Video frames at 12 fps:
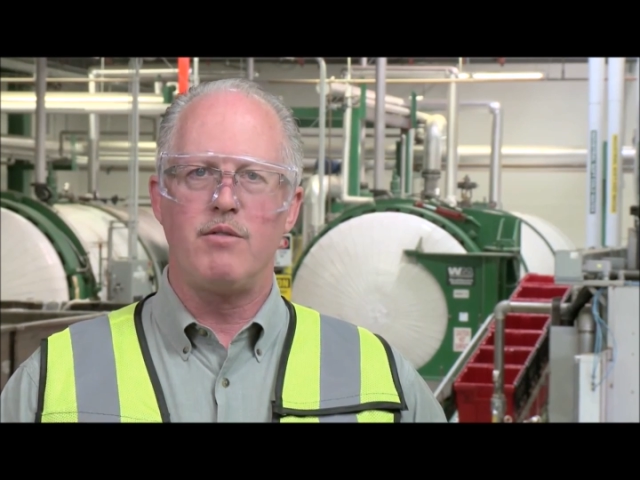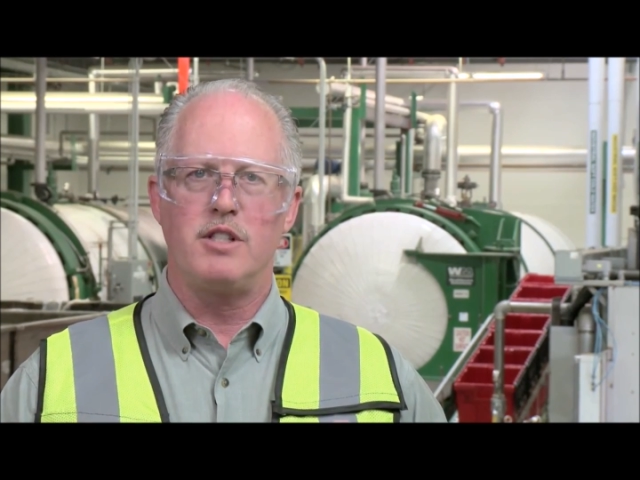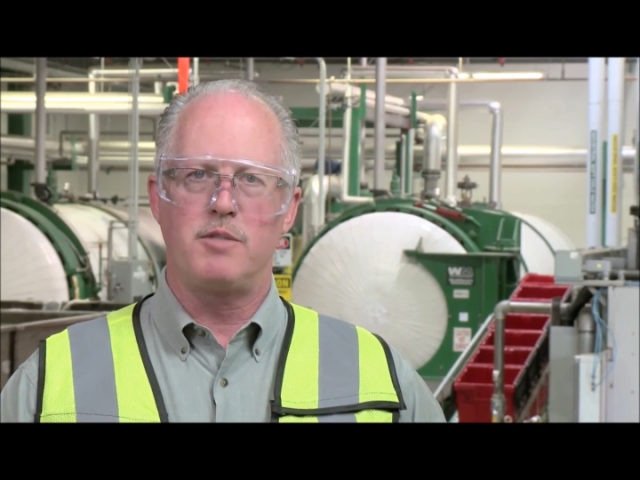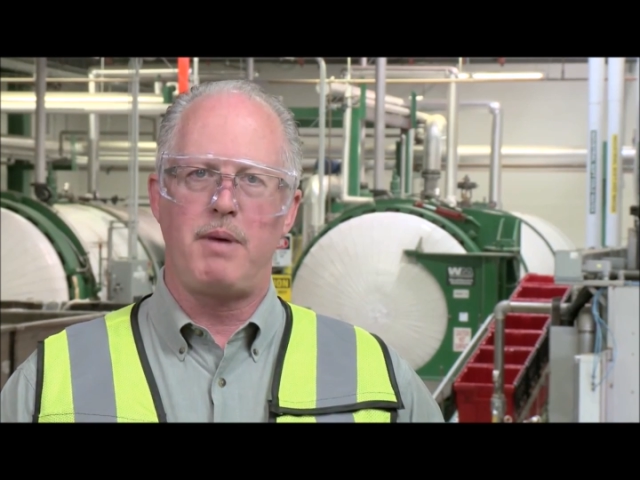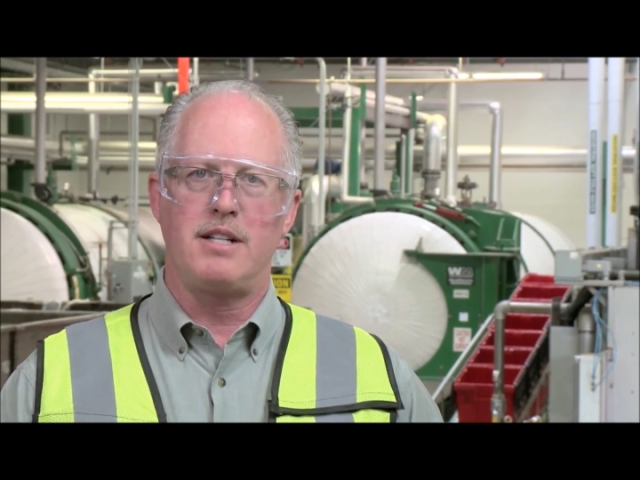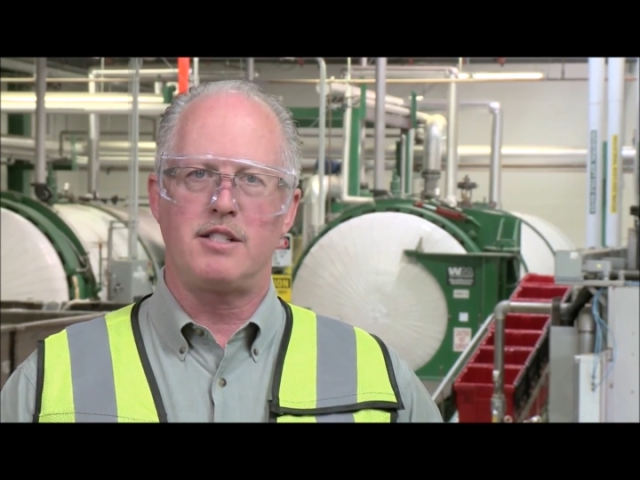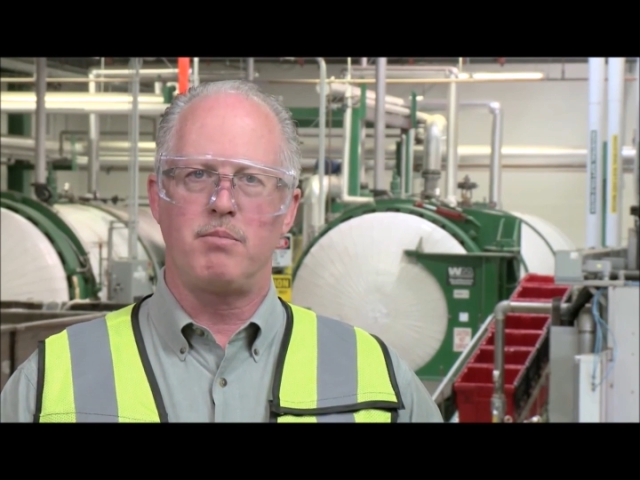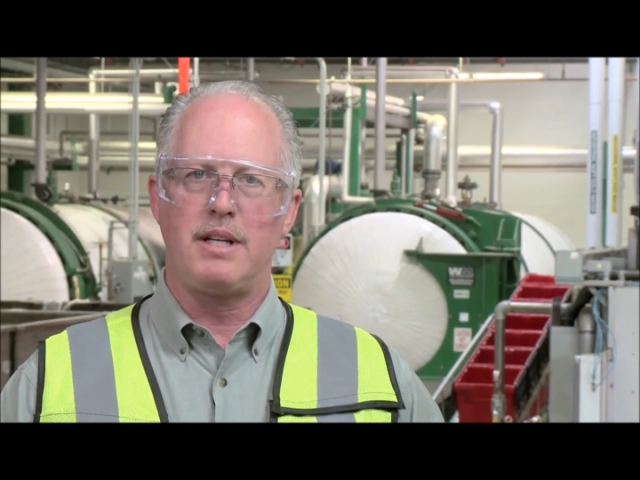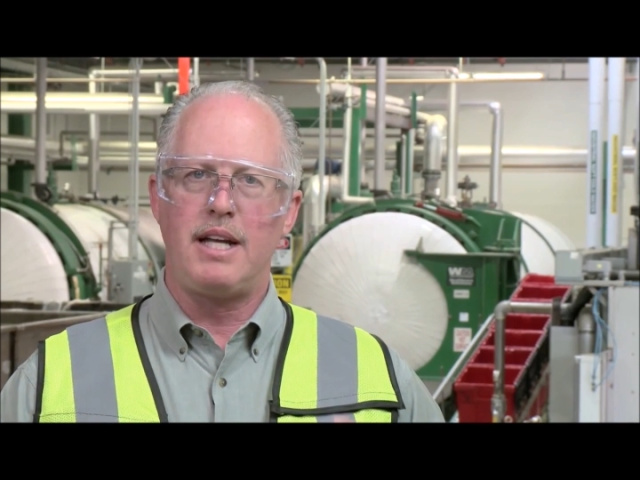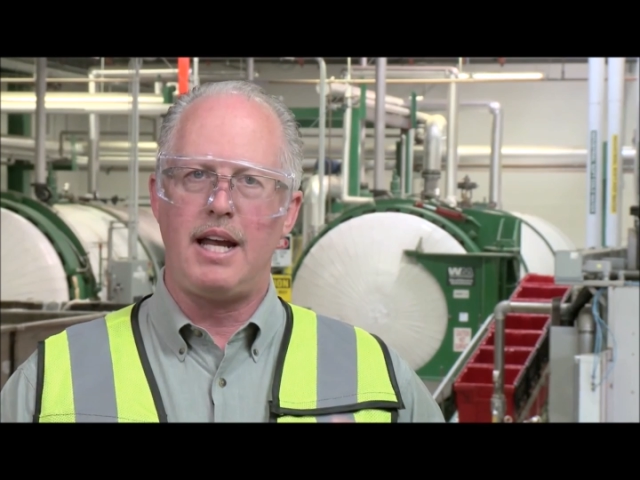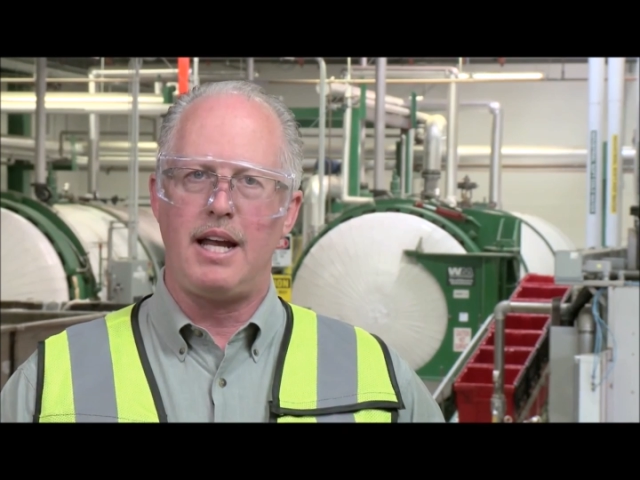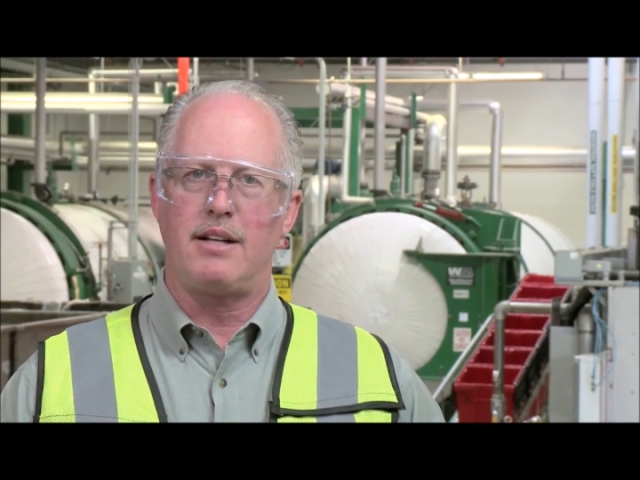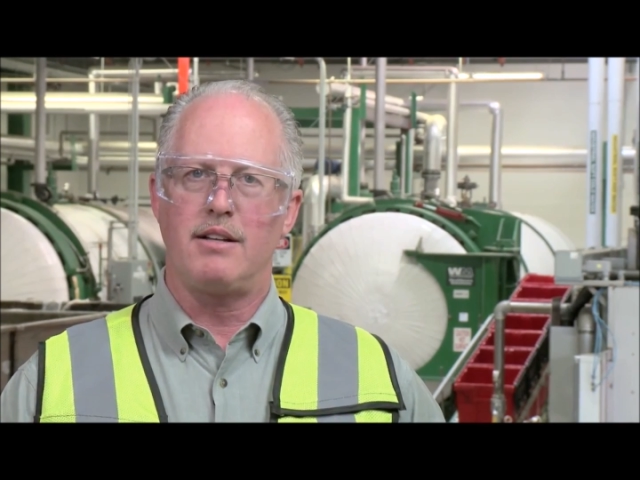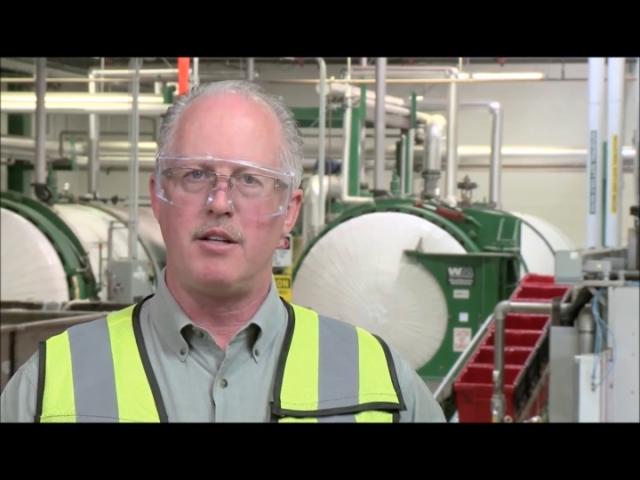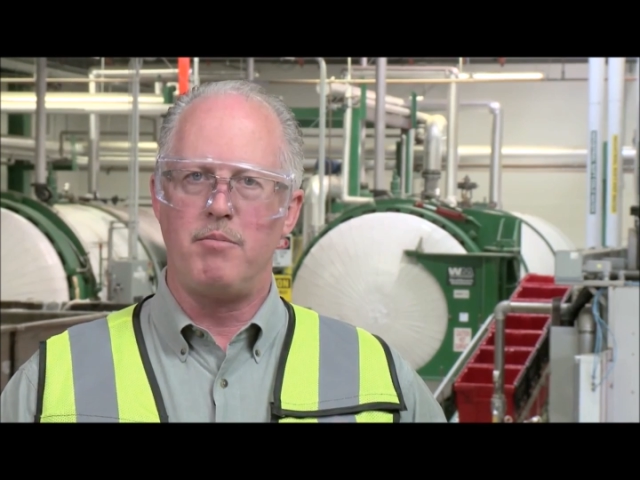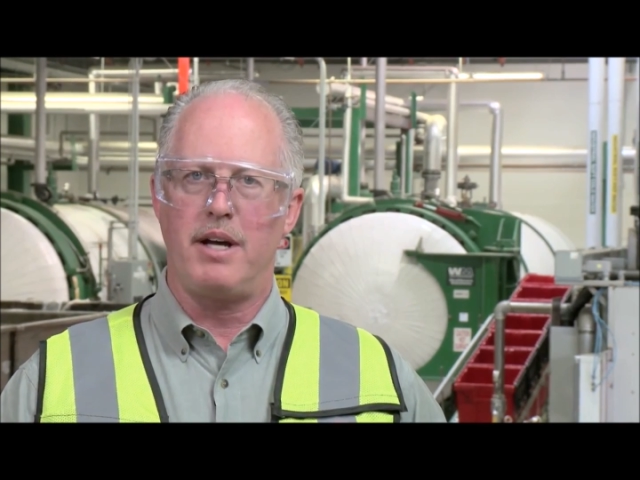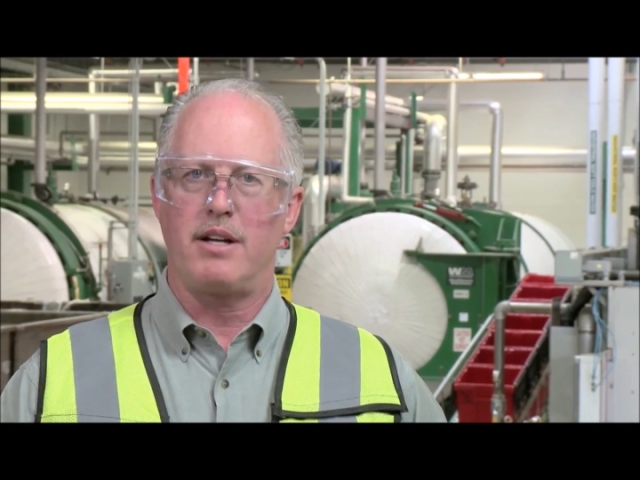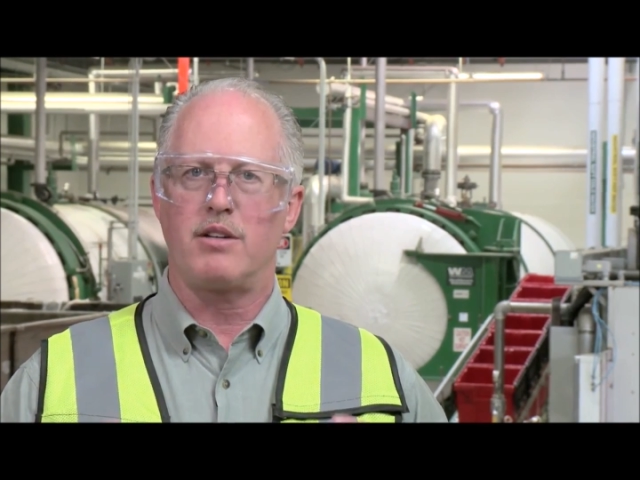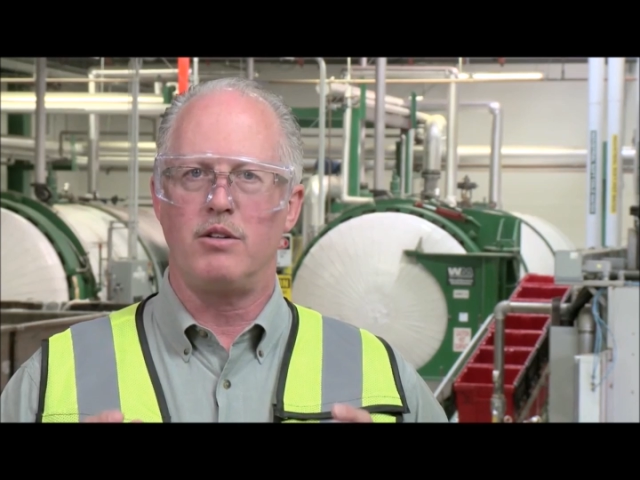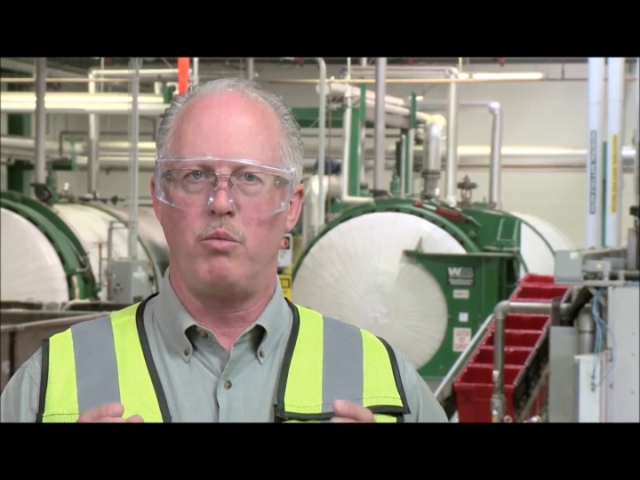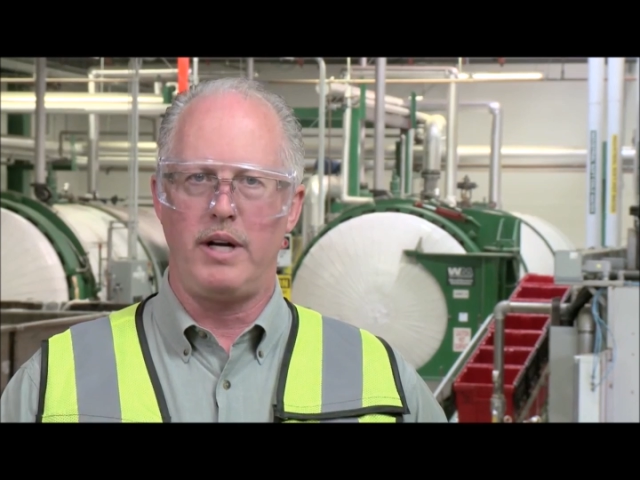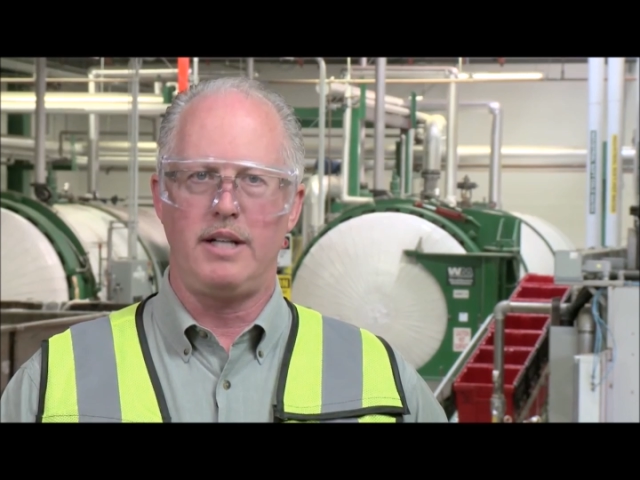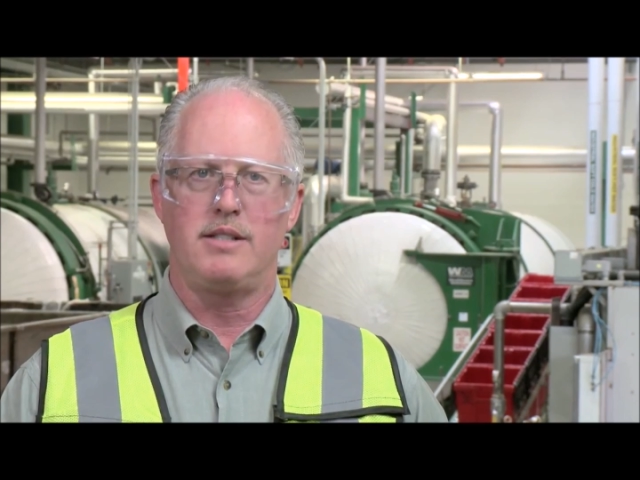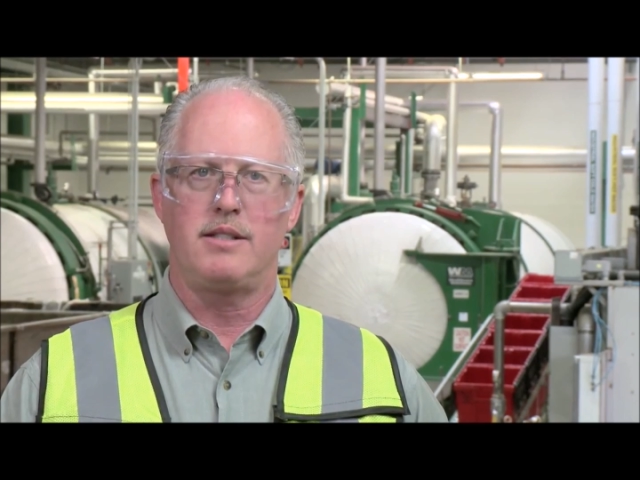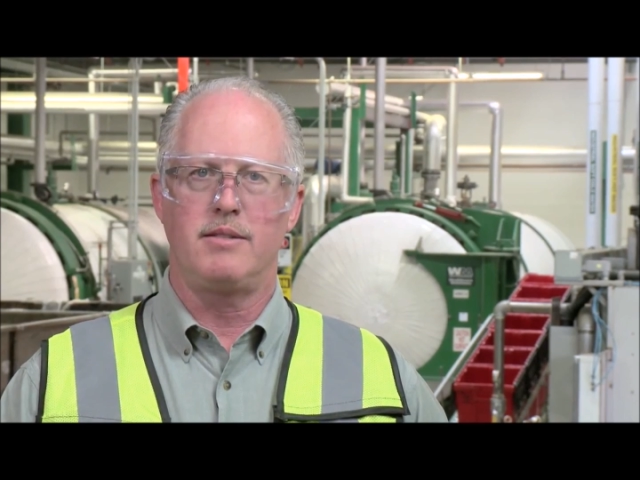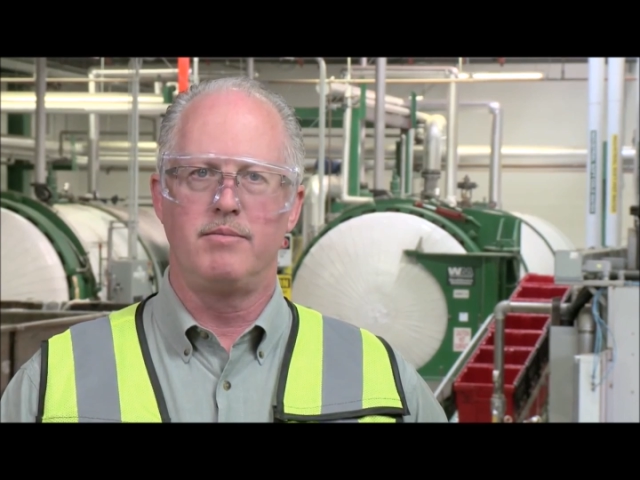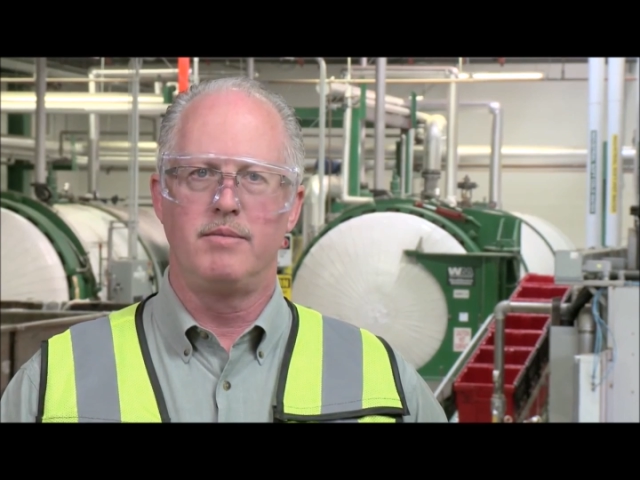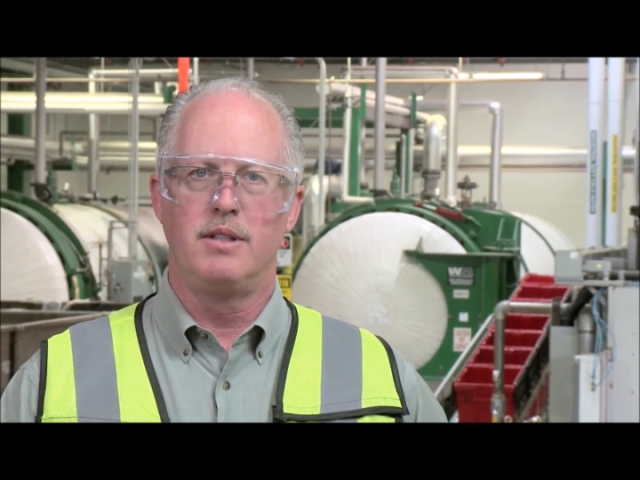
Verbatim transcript: responsibly handling medical waste.